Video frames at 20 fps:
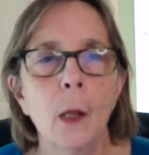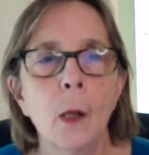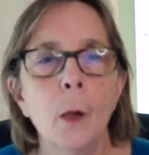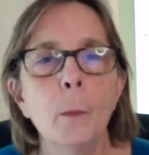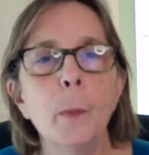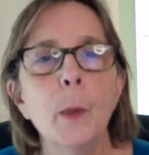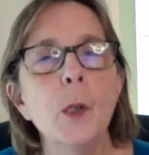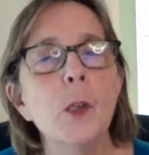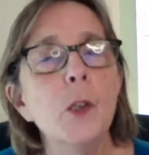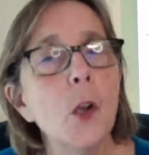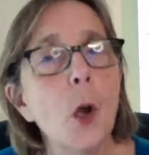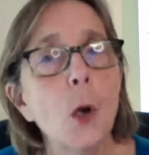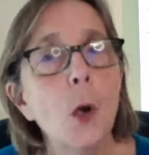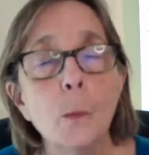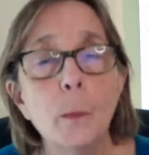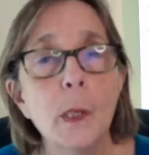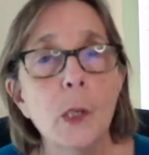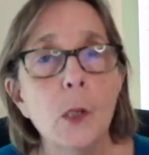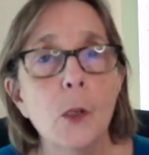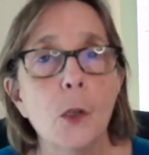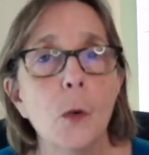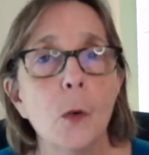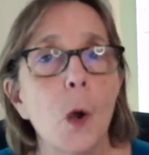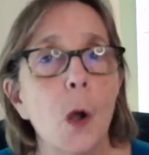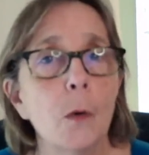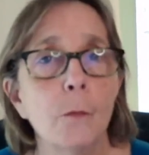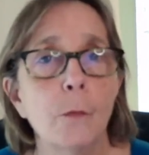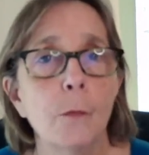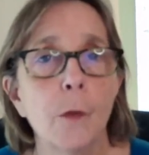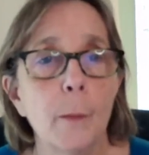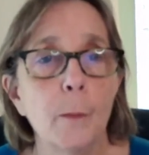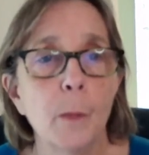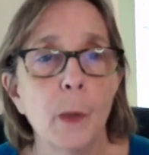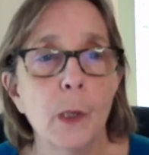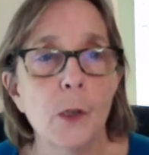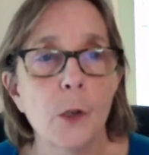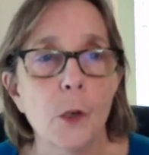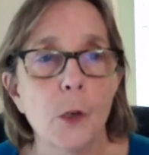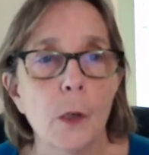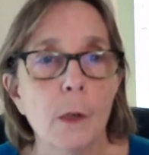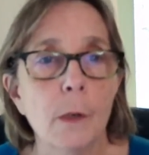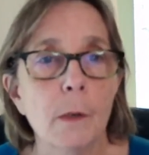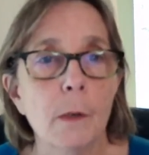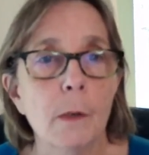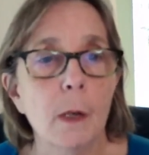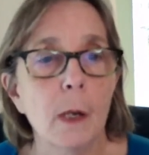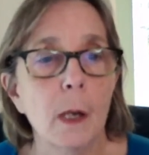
but don't be too overambitious.